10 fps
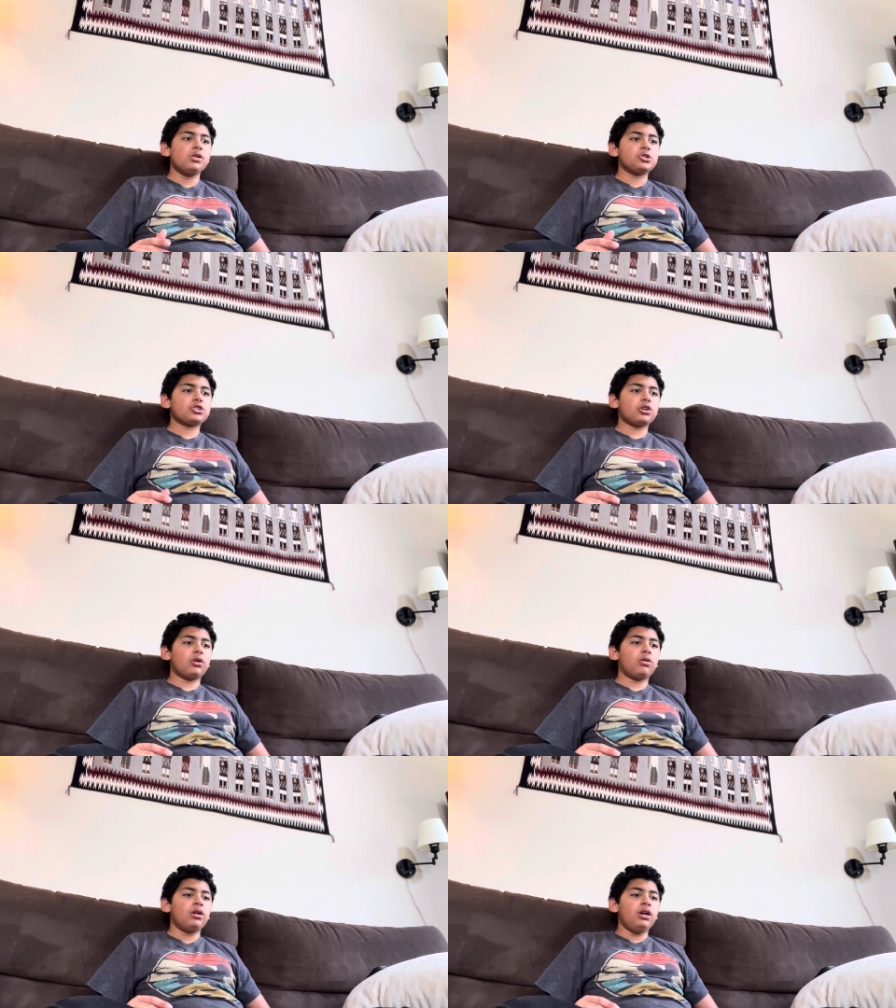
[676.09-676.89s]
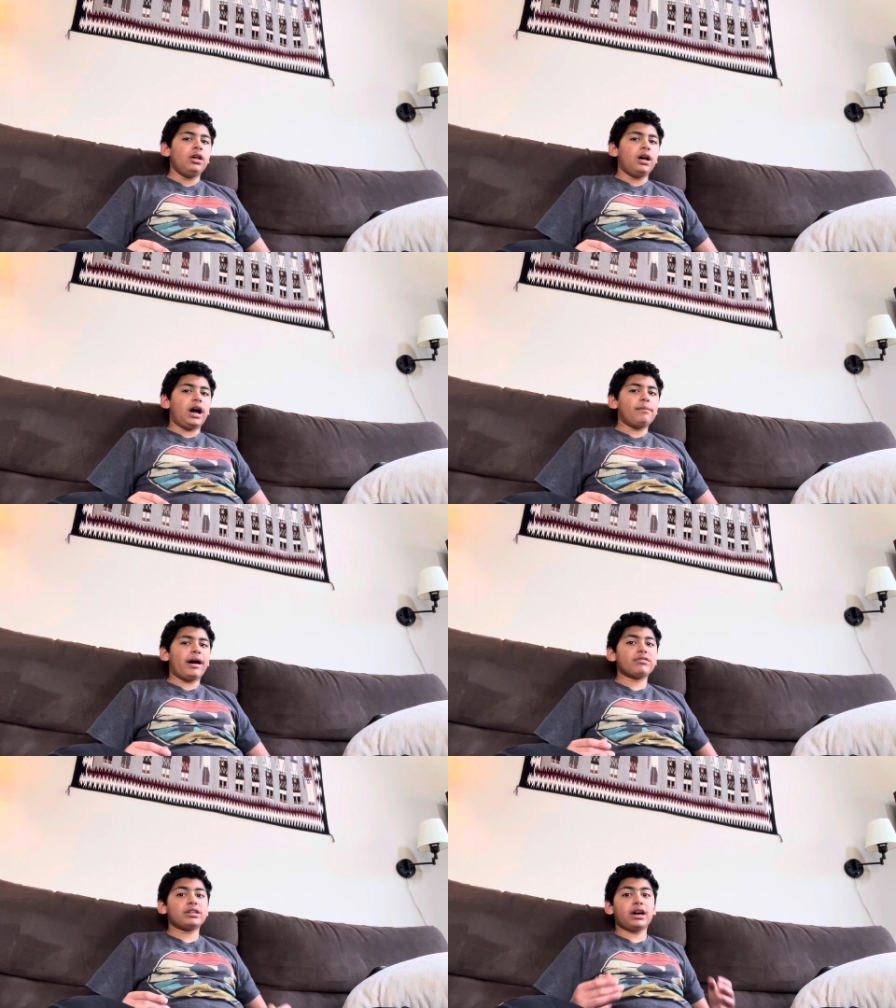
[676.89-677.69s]
So I'm
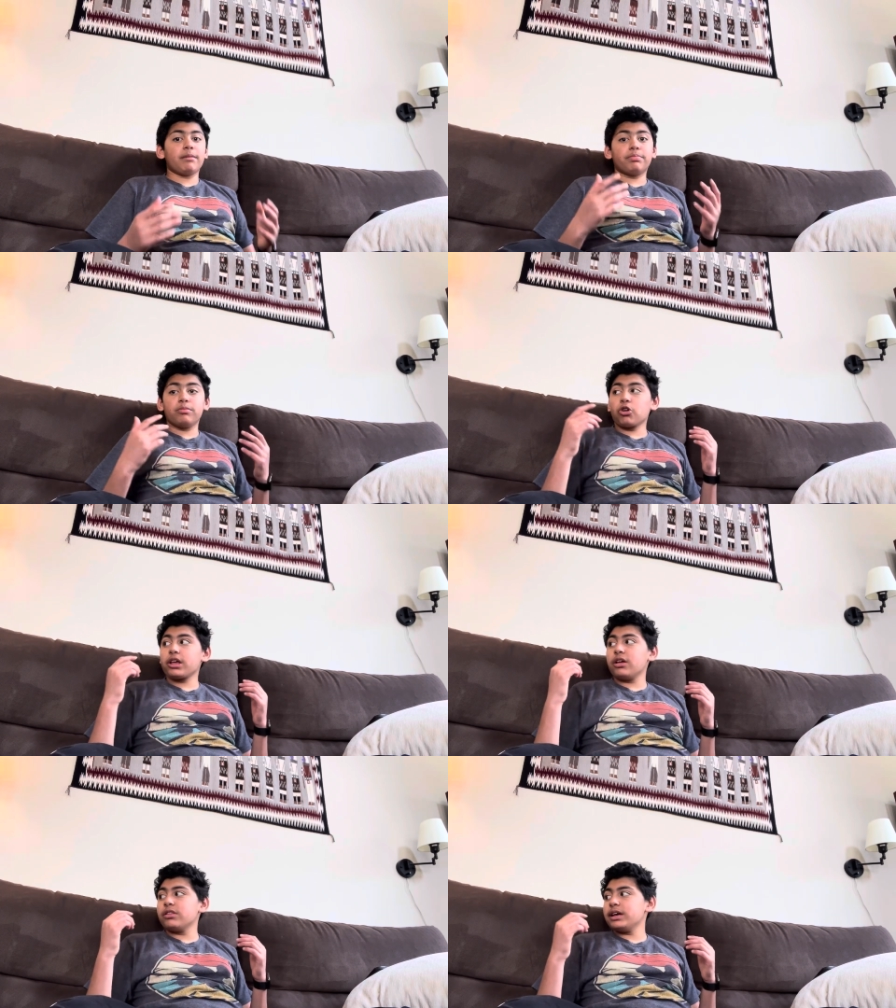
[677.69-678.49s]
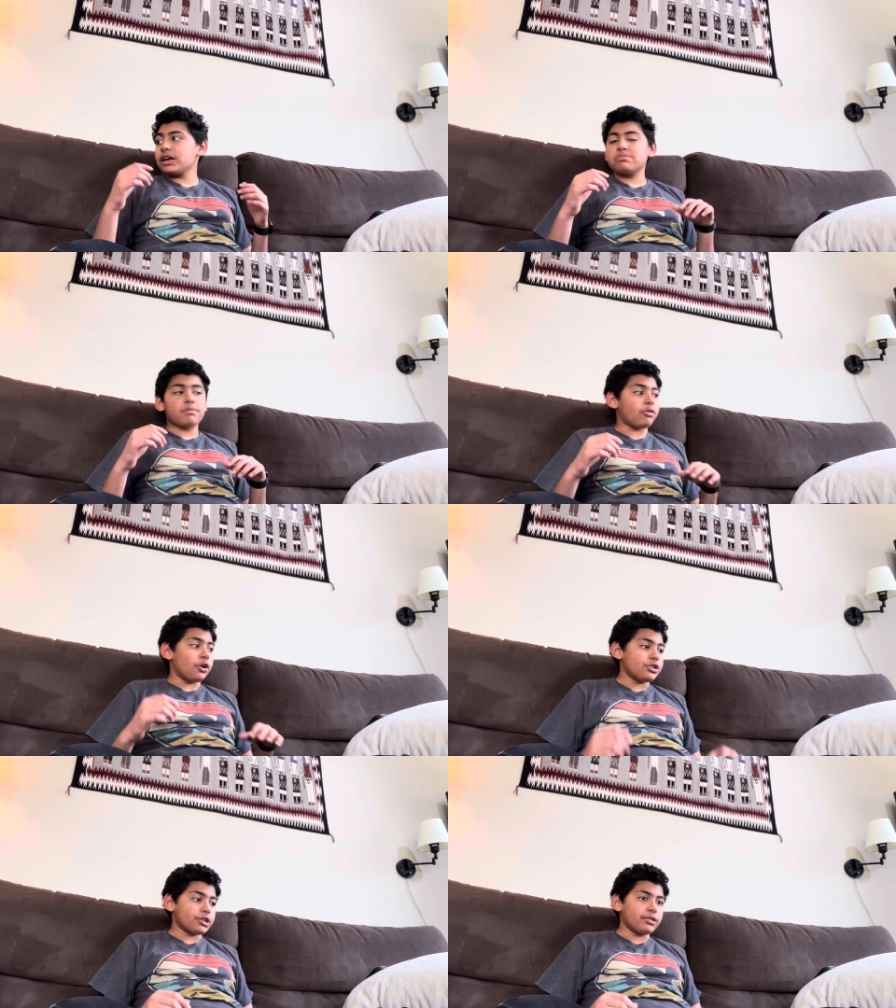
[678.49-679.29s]
having I'm working on the X Men
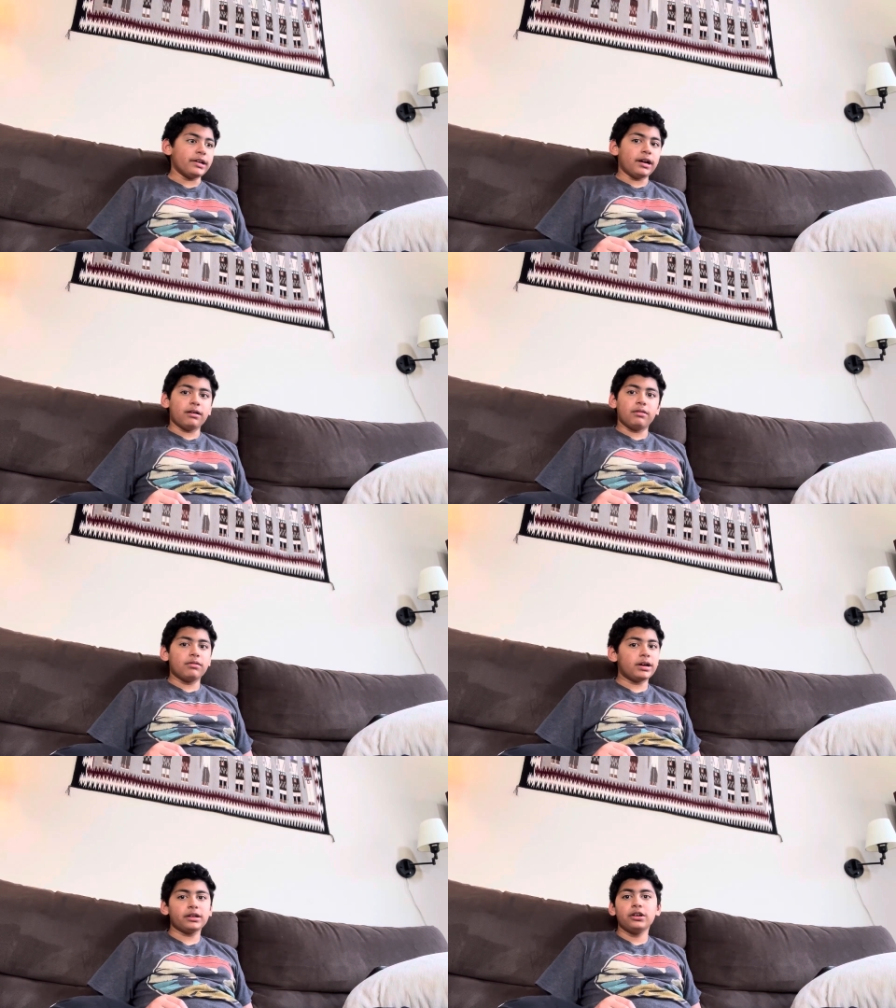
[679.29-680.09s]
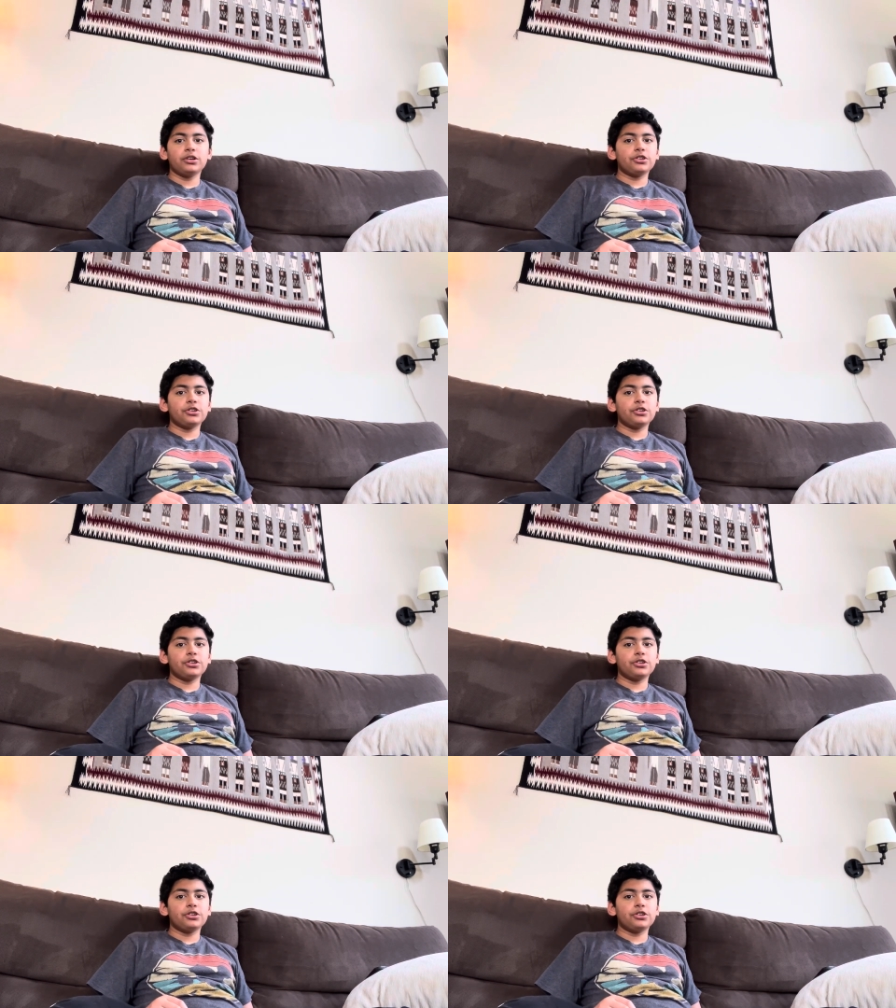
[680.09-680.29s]
project right now, right?